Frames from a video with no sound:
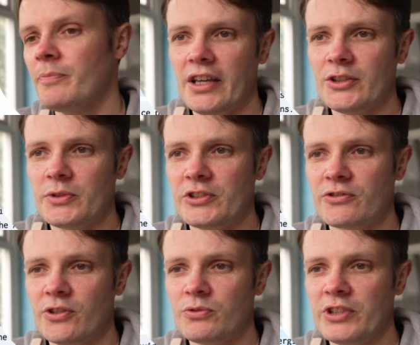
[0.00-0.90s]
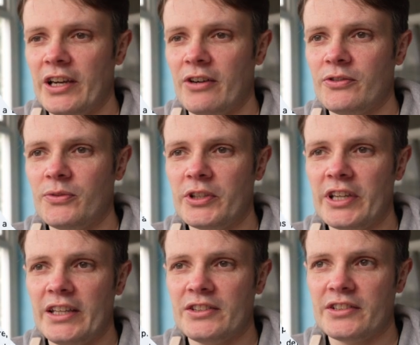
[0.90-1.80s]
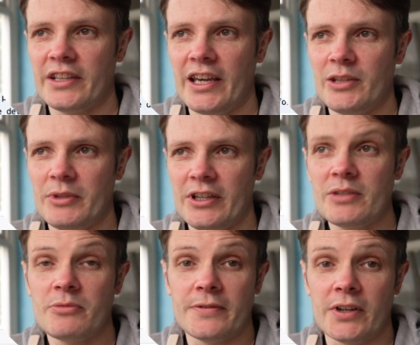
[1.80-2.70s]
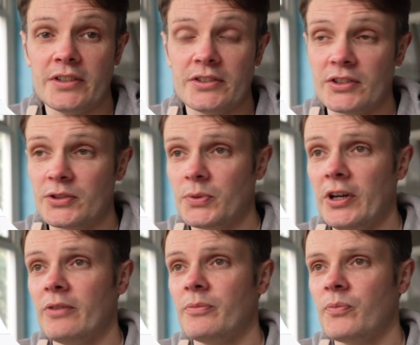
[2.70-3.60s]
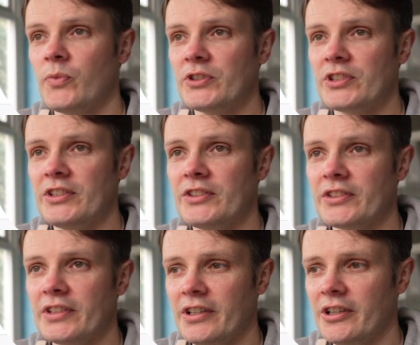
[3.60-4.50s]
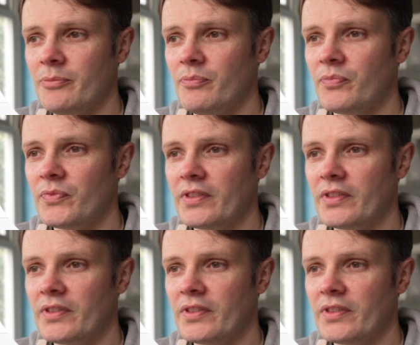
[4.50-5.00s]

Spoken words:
As we scroll down, we get into the API providers as well, which is one